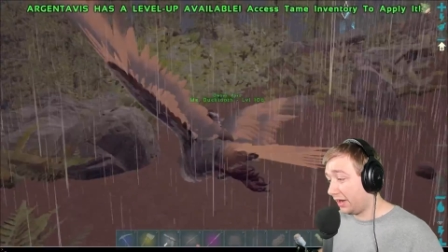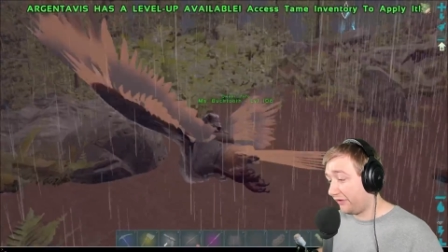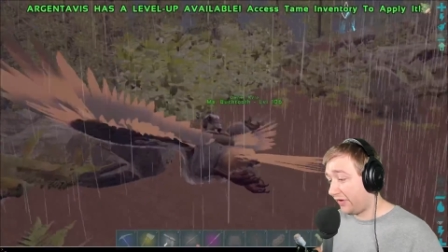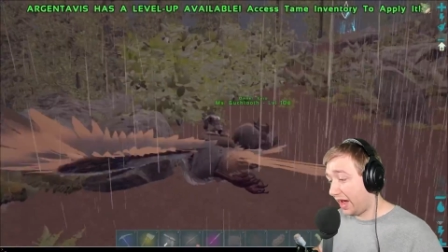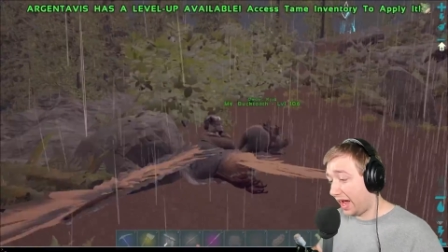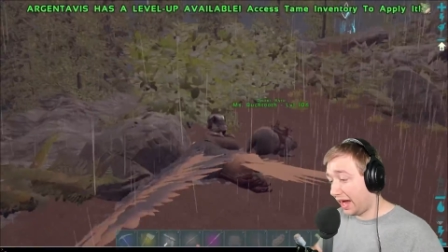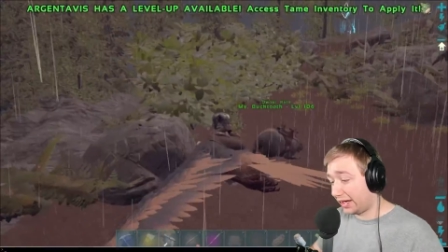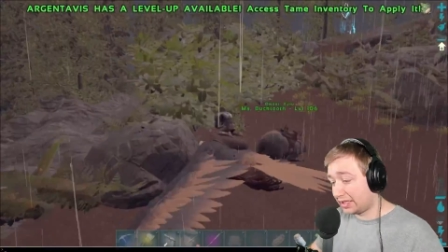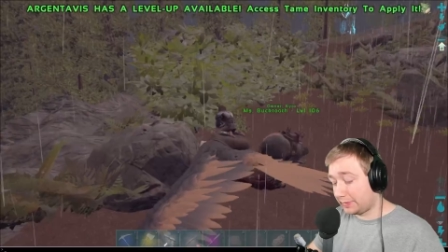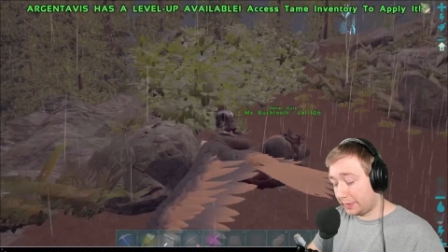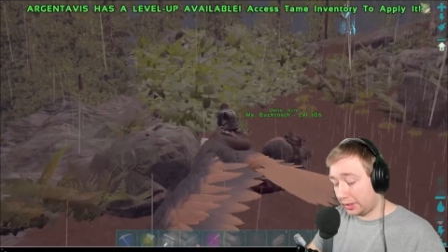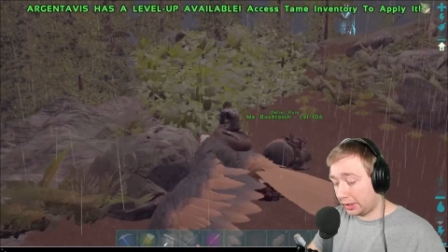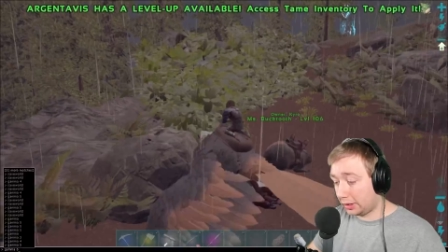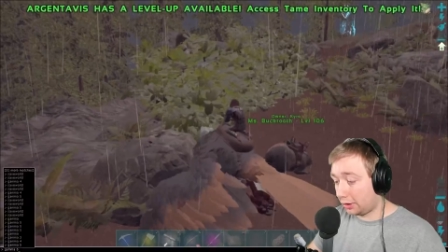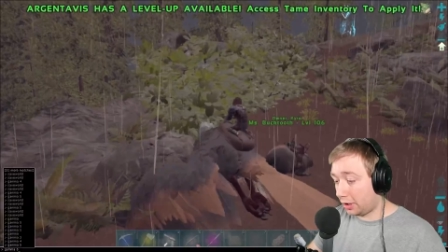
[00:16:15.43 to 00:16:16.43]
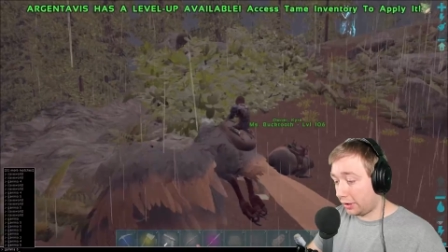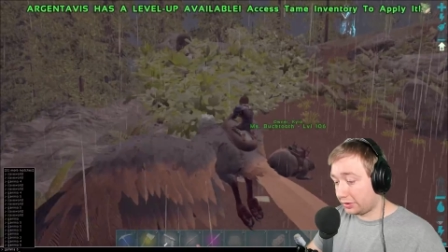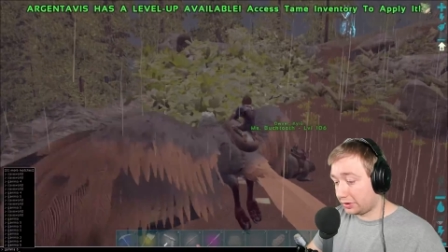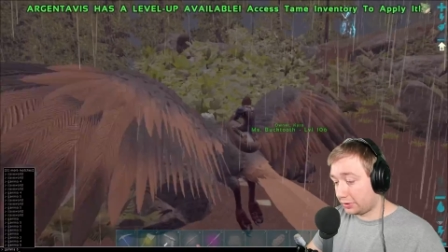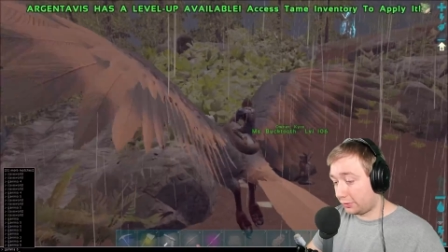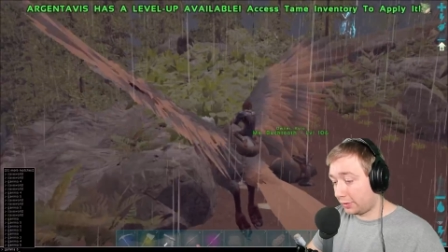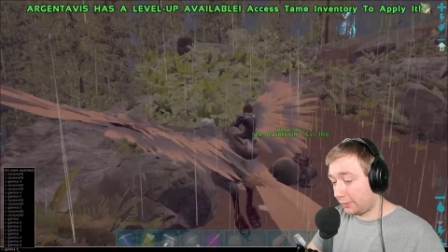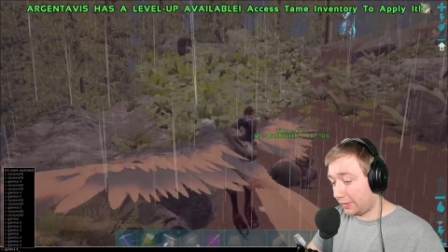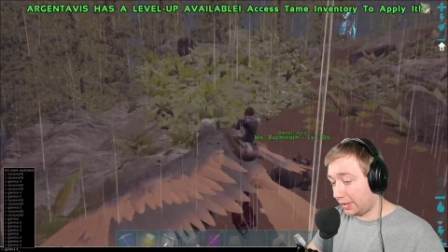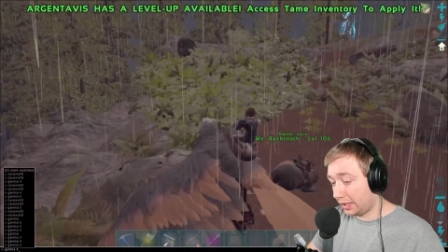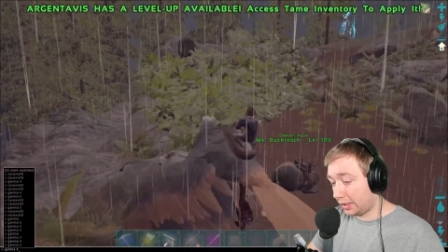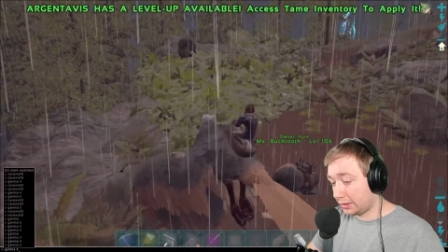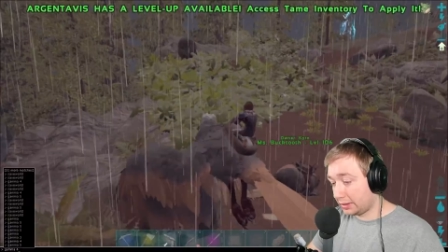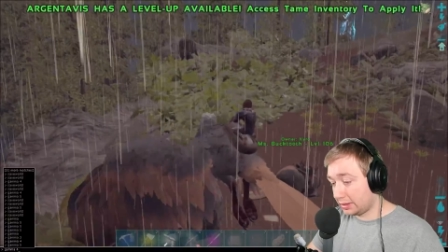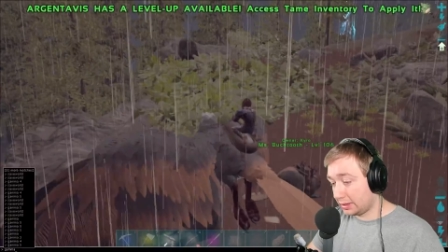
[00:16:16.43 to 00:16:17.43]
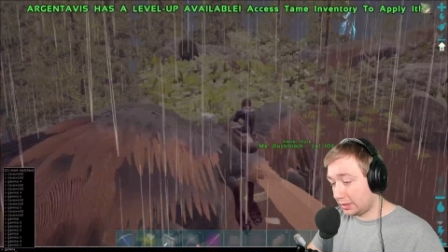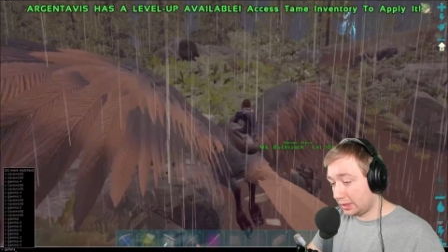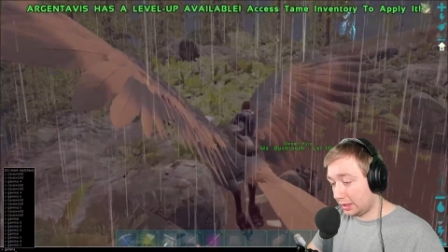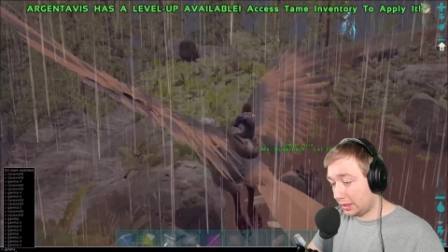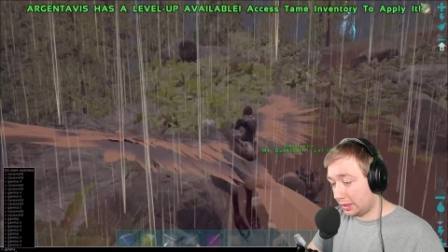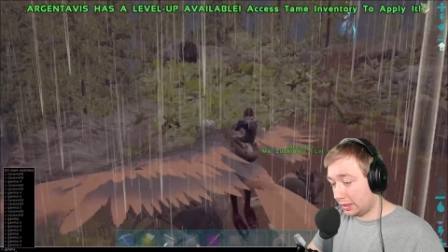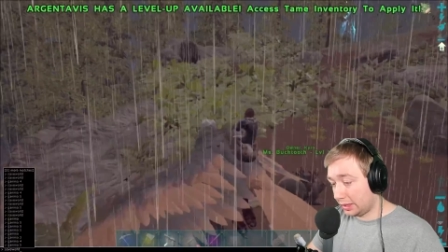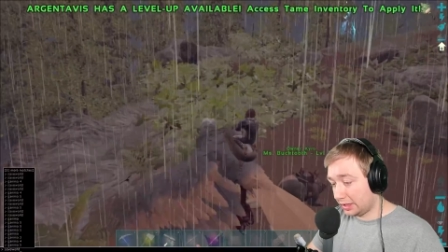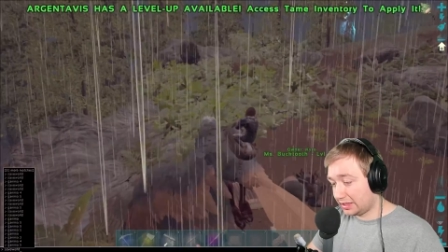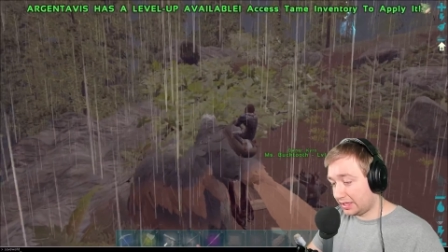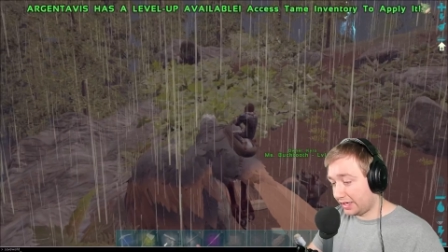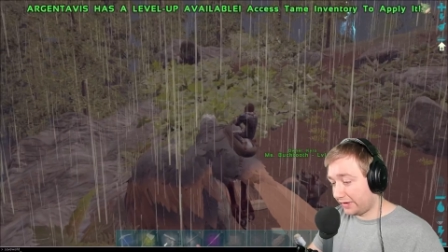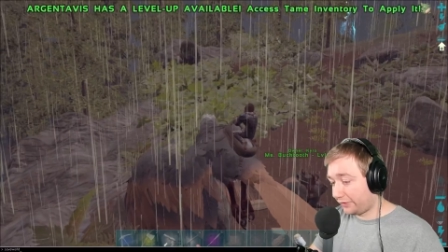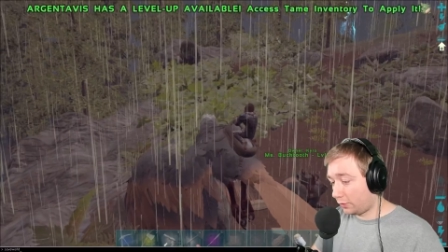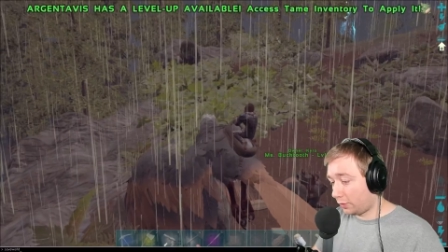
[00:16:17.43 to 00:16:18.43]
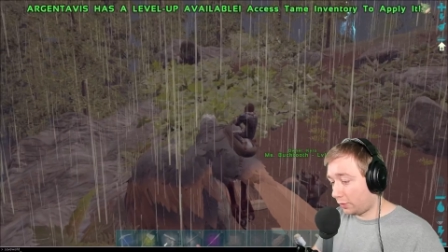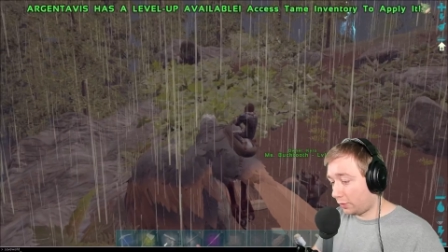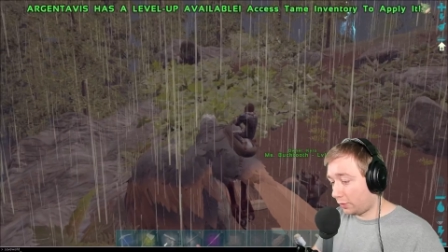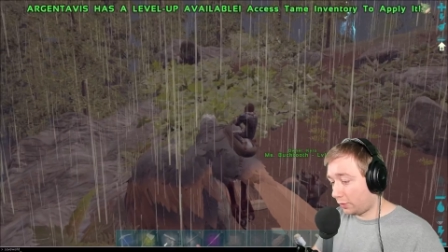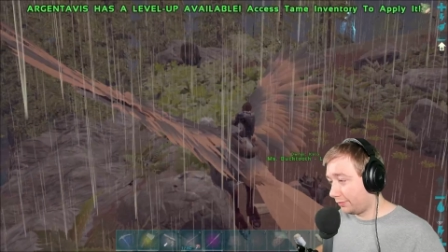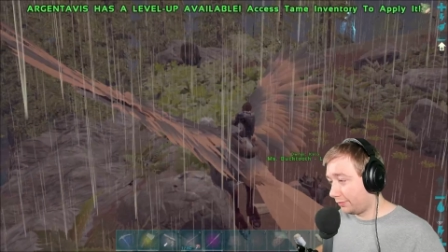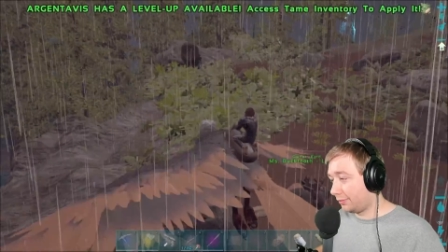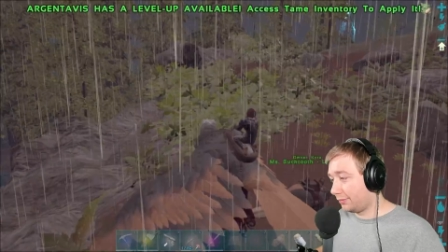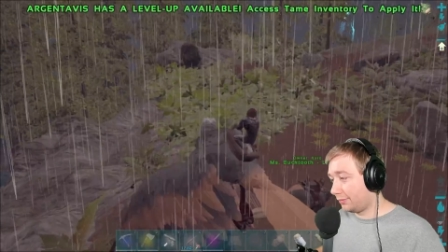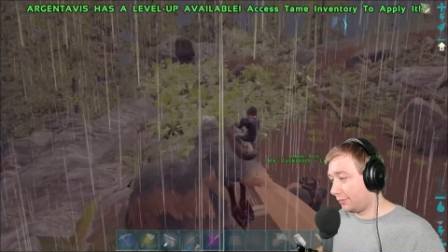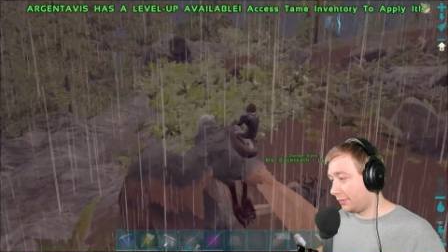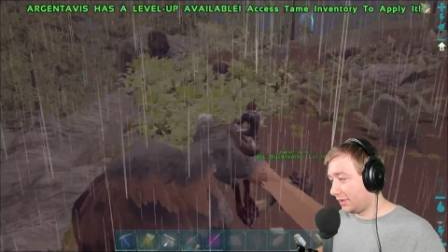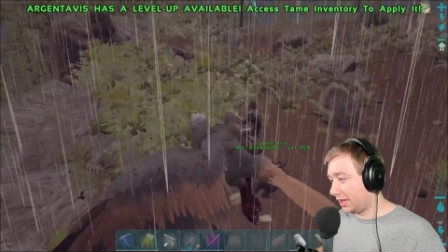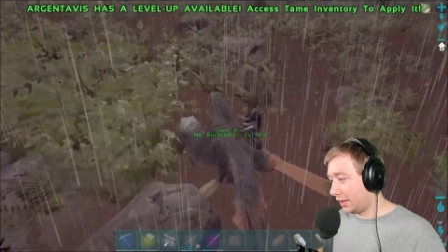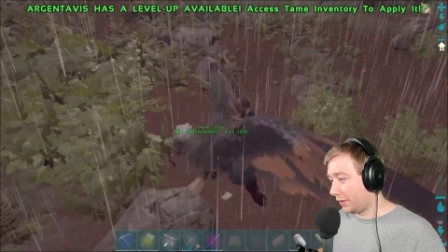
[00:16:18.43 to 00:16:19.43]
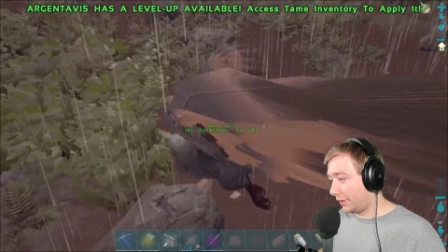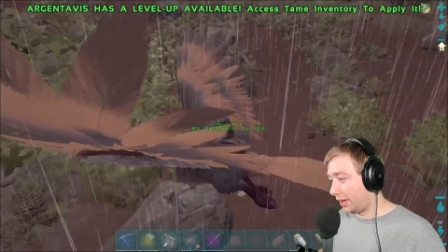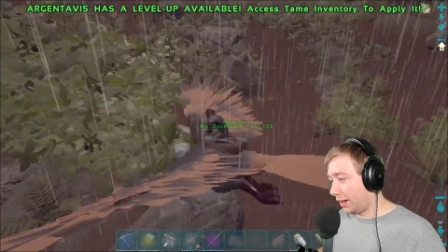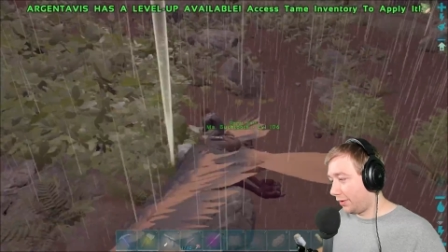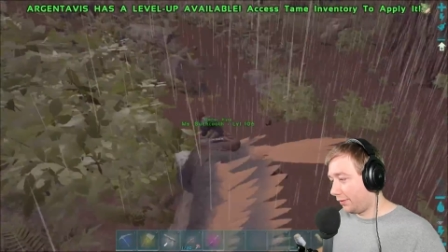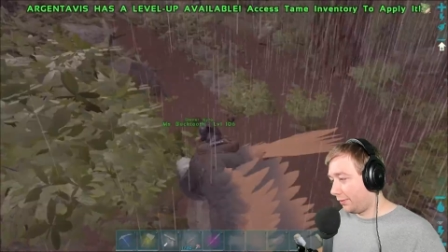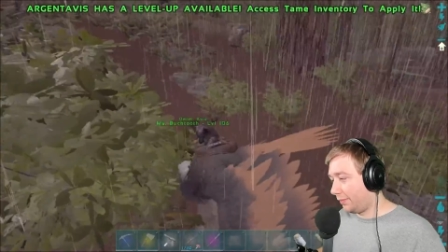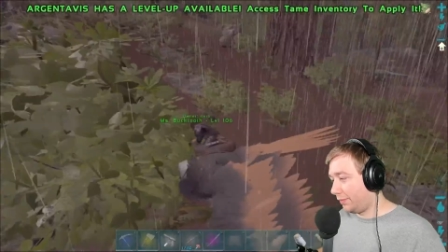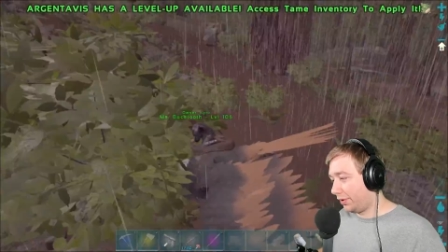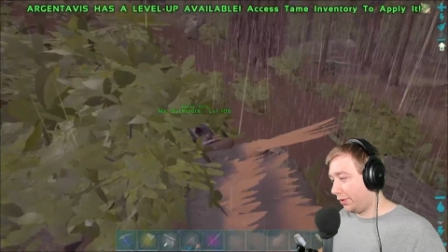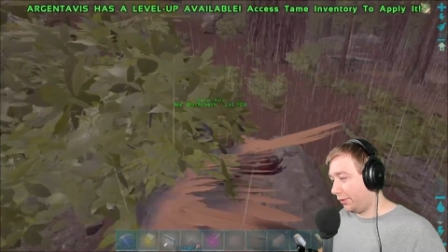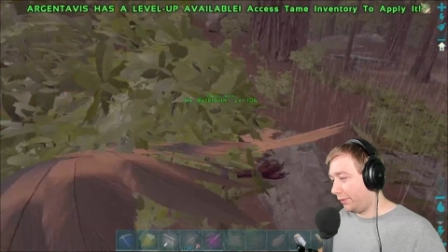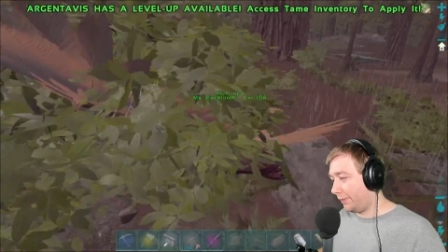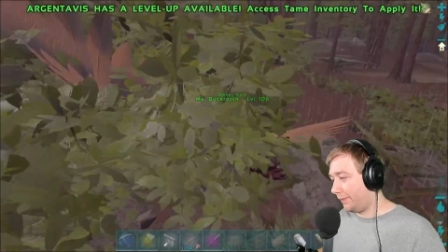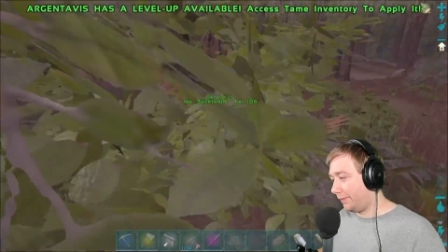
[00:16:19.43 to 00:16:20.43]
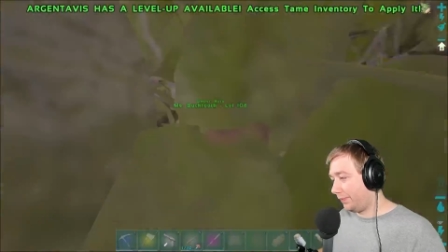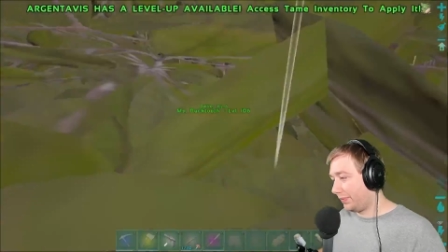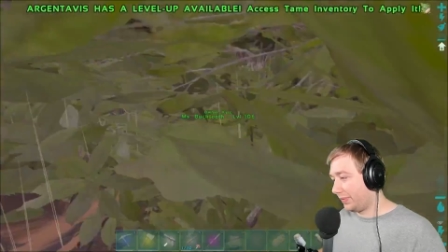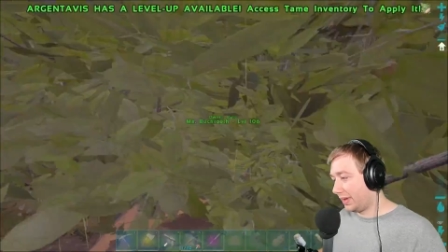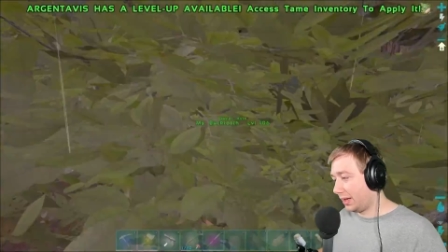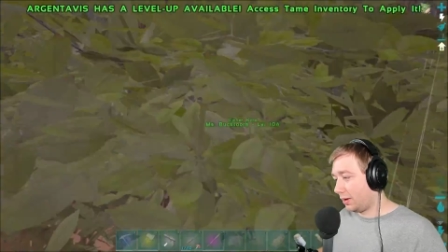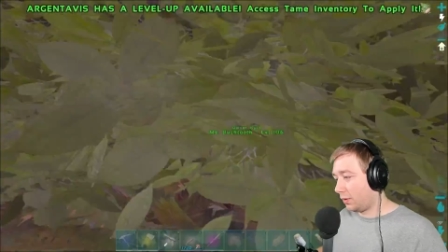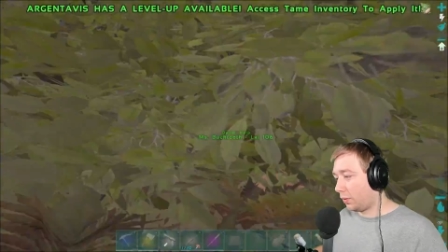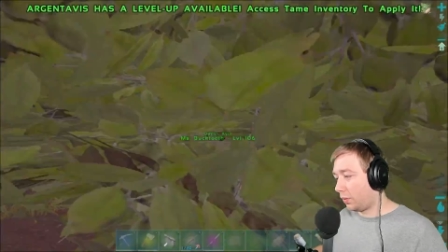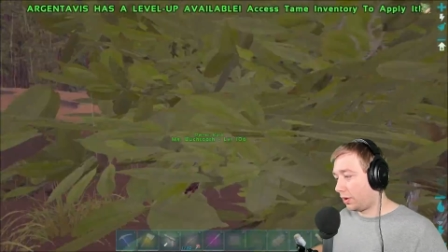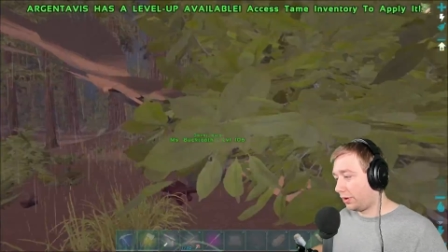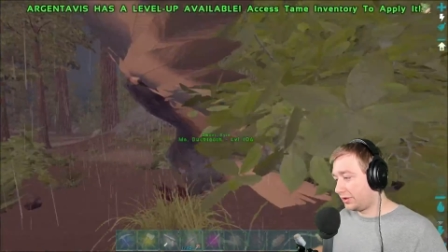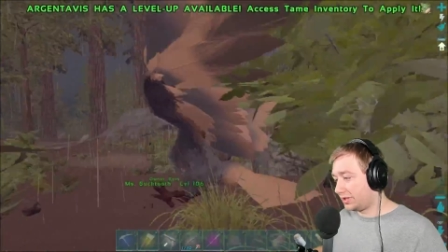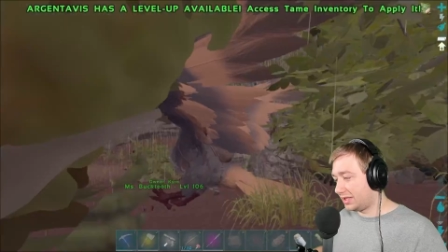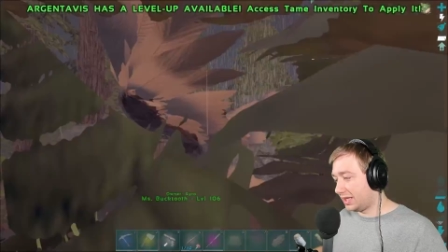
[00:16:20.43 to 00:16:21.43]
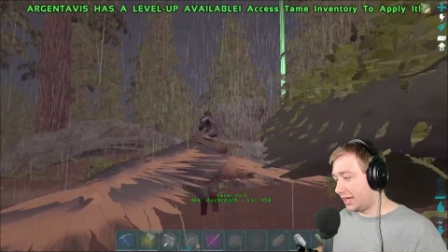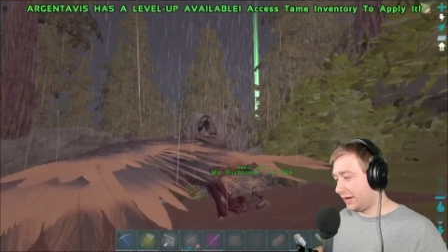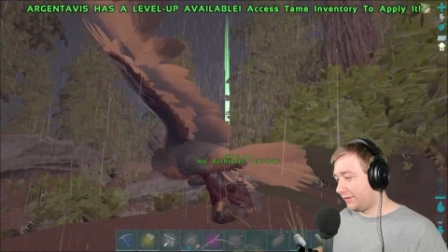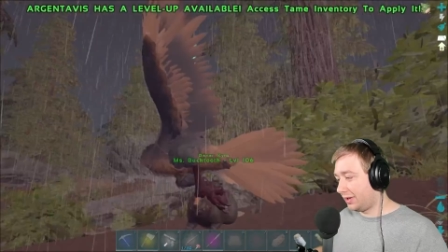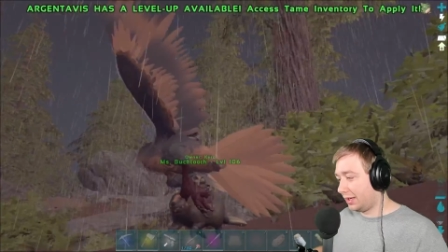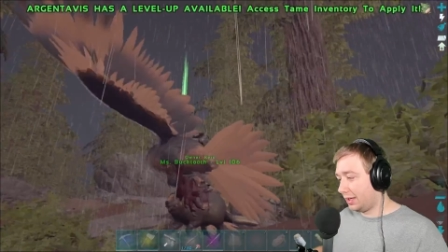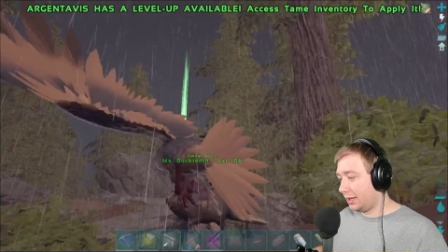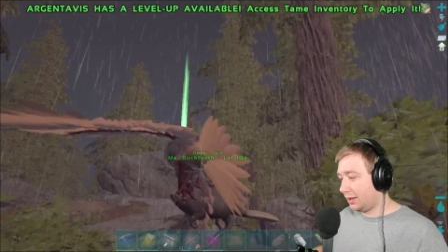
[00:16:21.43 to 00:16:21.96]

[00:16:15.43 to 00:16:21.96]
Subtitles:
In fact, speaking of console commands, let's save the world. There we go. Boom. World saved.